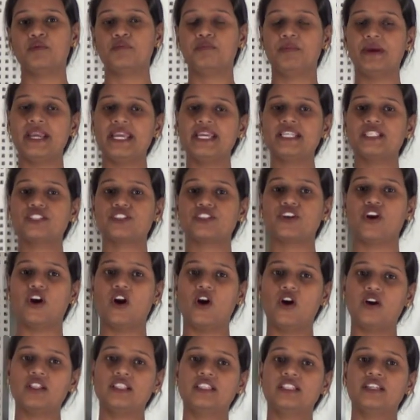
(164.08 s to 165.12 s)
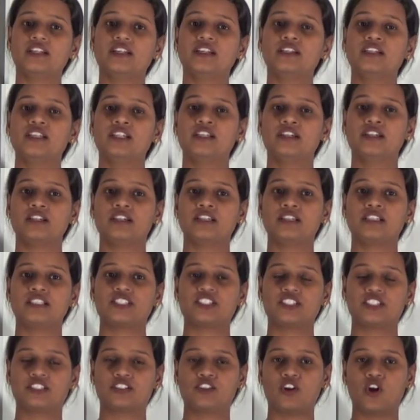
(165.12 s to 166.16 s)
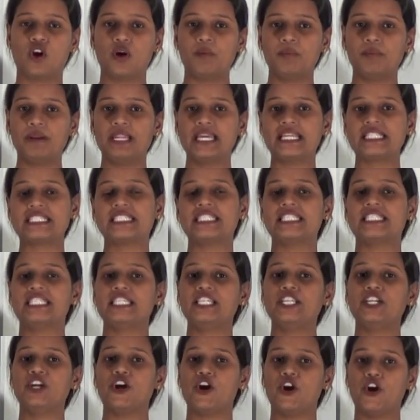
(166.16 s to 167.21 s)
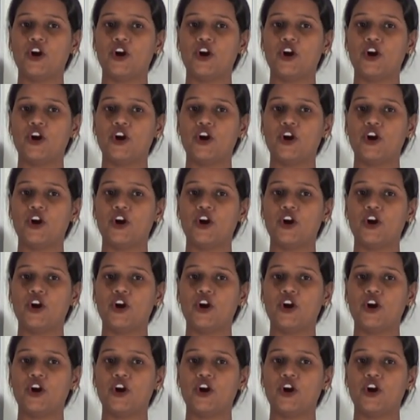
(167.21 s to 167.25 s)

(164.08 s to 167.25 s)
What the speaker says: Based on the complexity